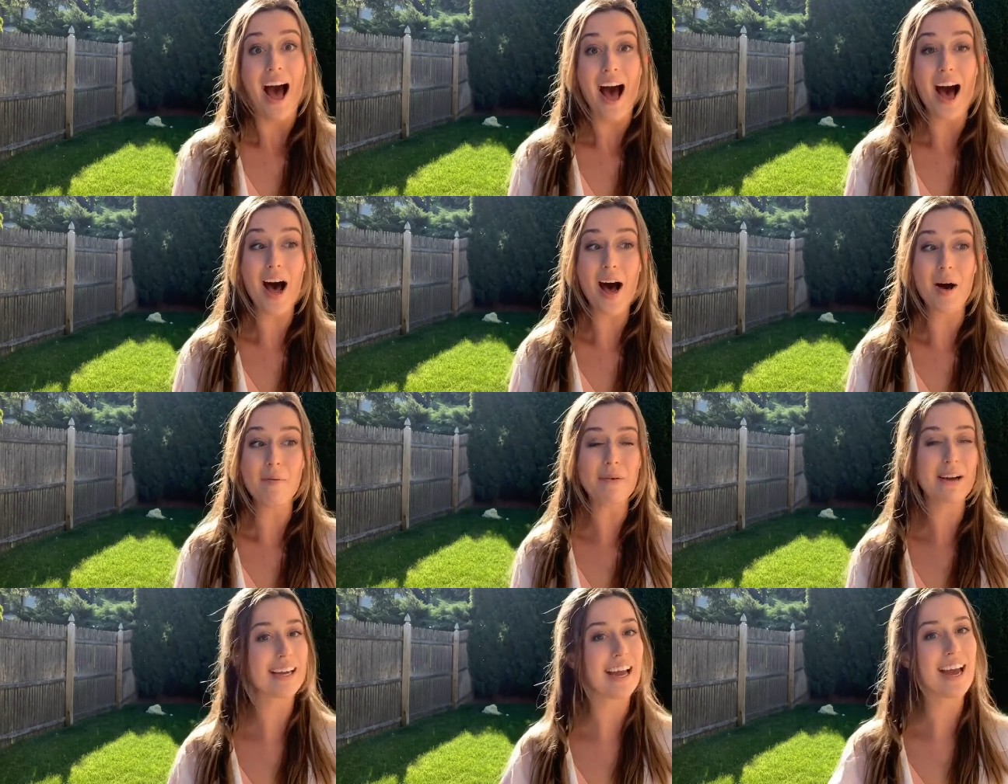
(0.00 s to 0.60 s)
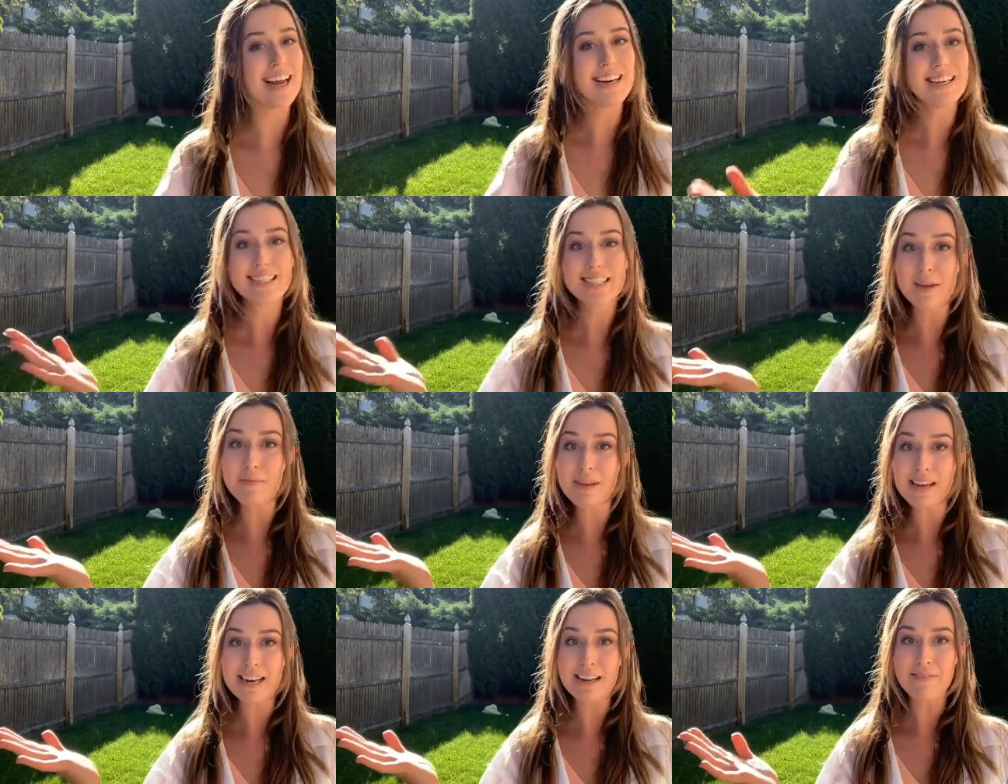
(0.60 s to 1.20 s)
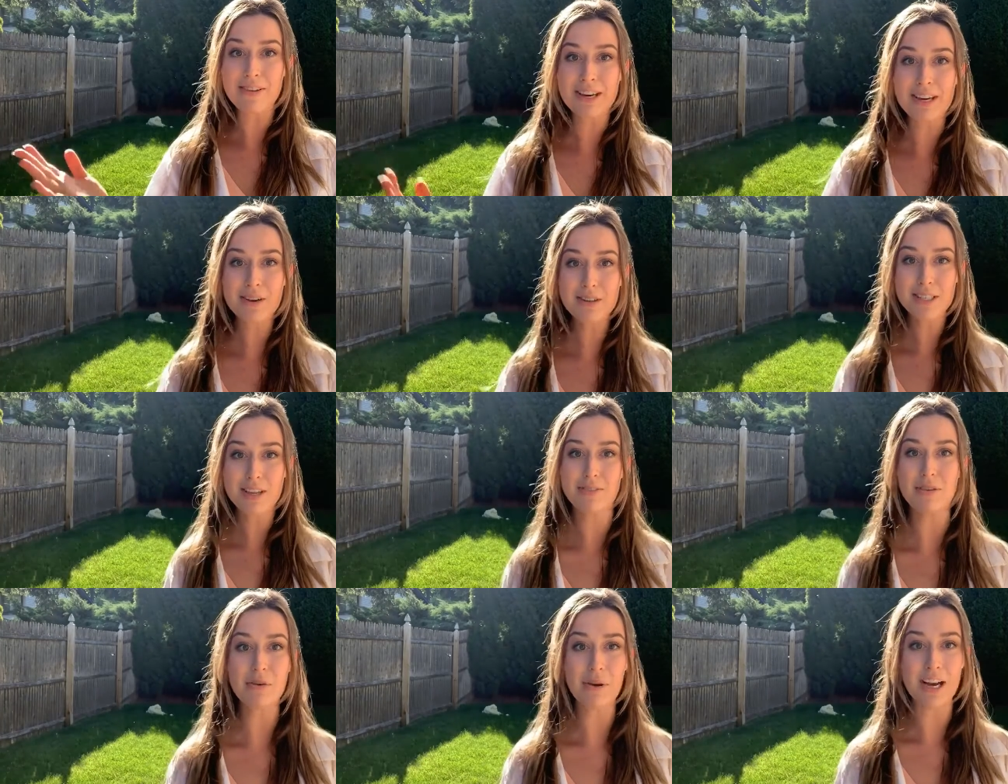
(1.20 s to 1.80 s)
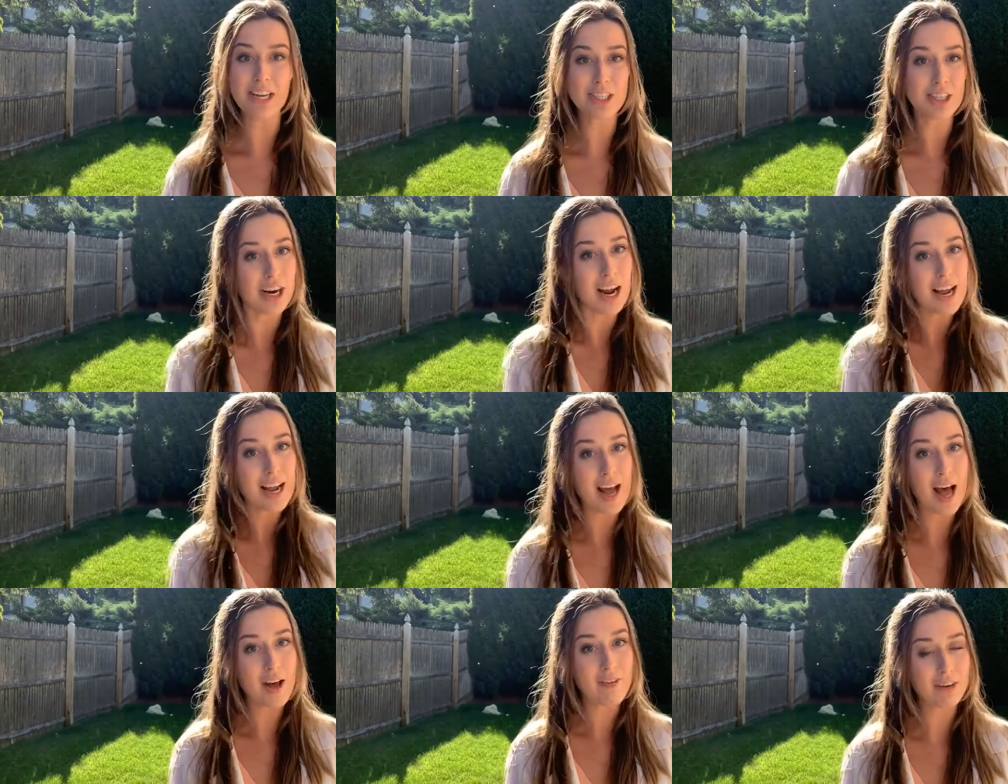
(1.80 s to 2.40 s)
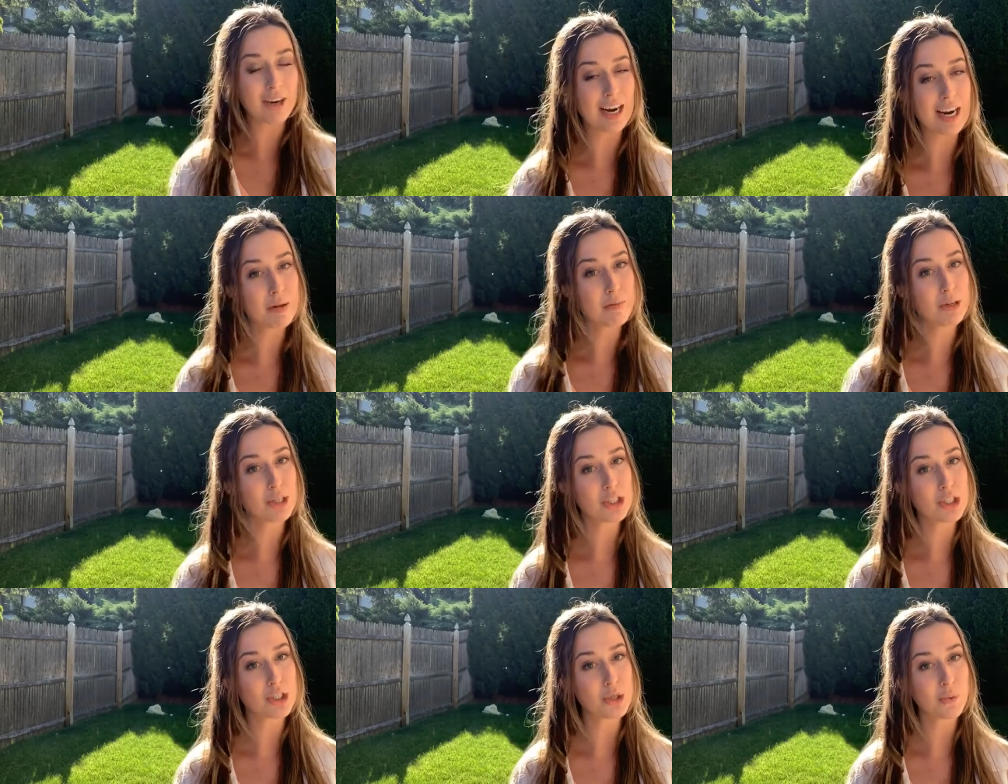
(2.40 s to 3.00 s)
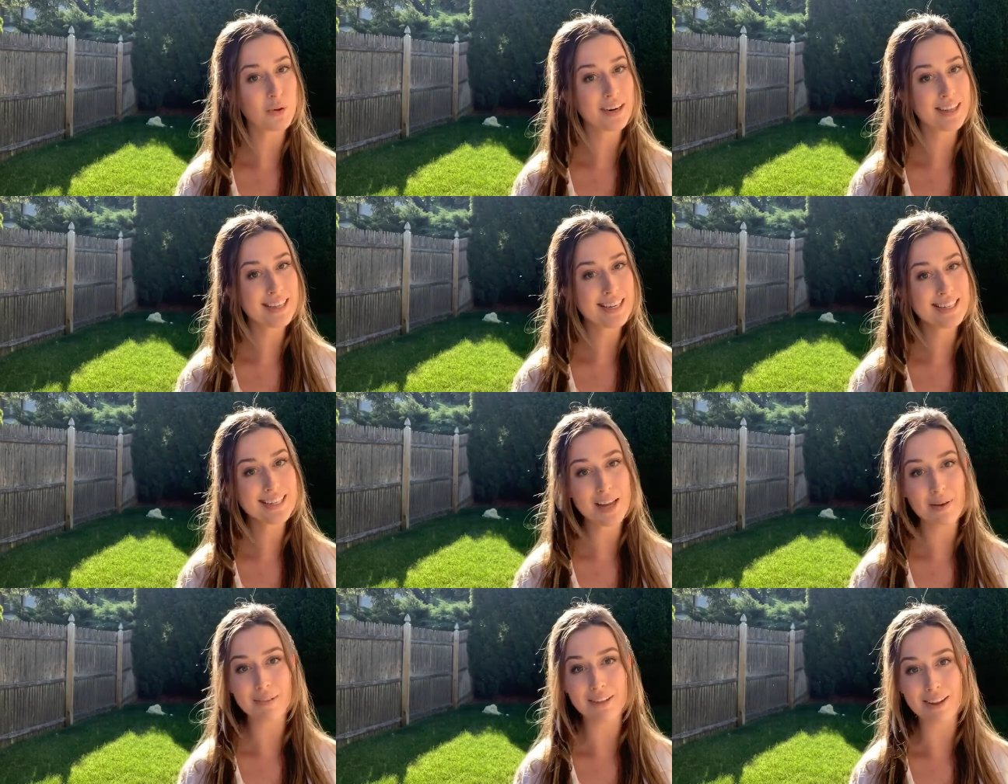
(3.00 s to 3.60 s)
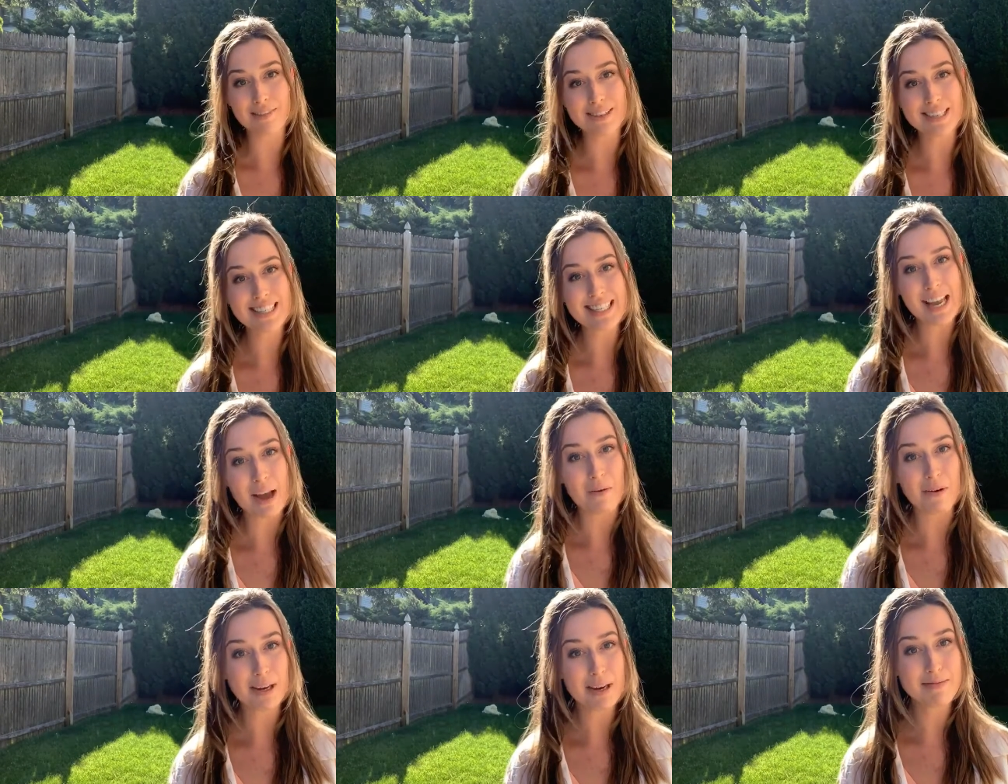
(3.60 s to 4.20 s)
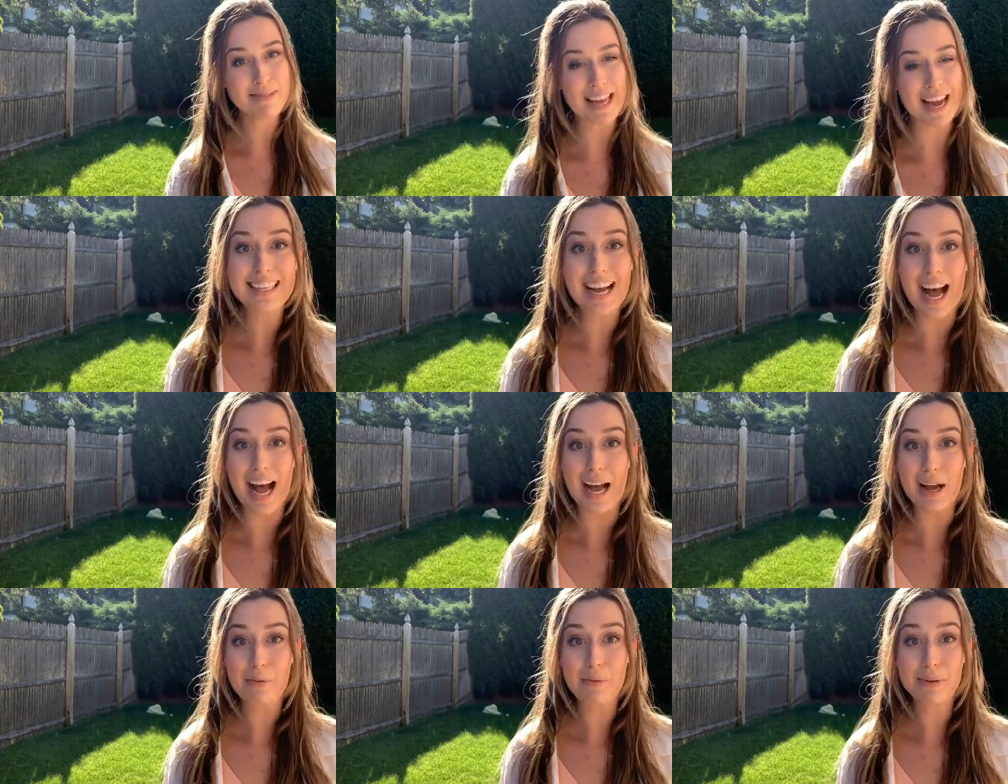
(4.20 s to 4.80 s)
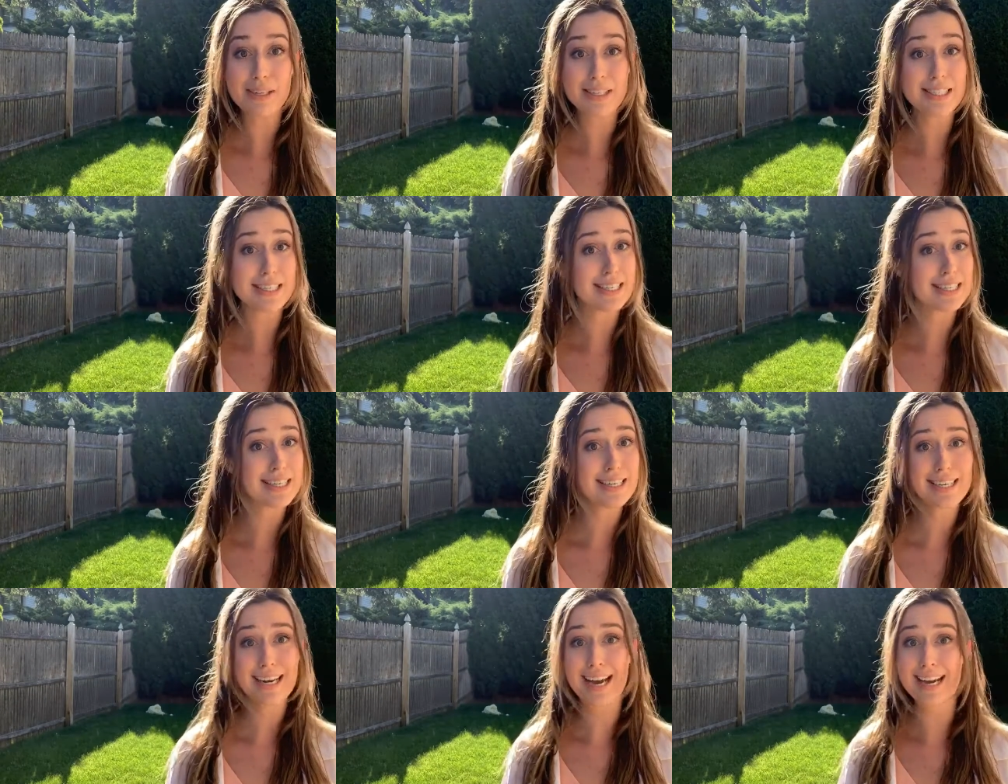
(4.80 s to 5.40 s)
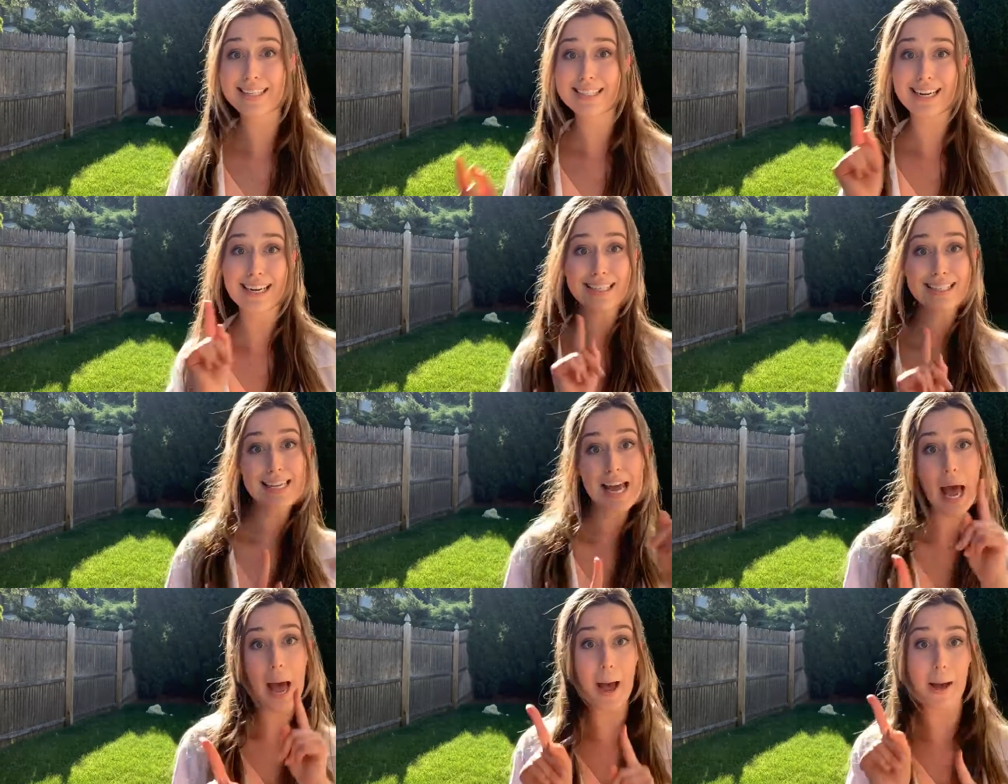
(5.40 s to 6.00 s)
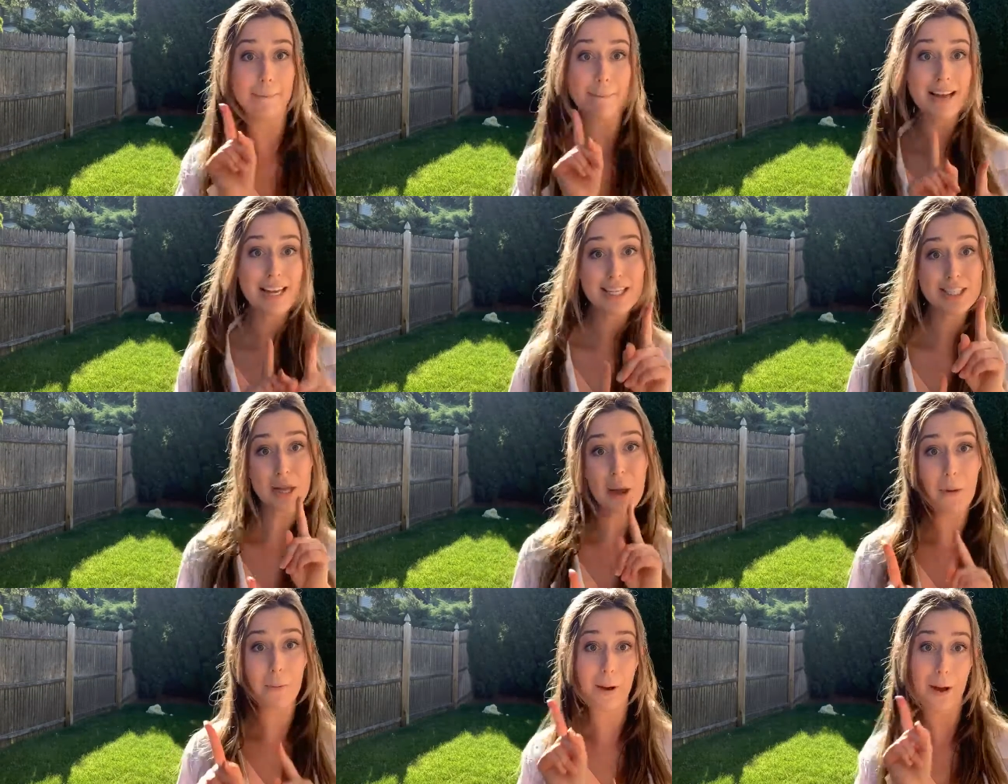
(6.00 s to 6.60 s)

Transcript: um, again, send me any videos if you guys are ever able to do one of these. I would love to see how it comes out. I will see you guys next time. So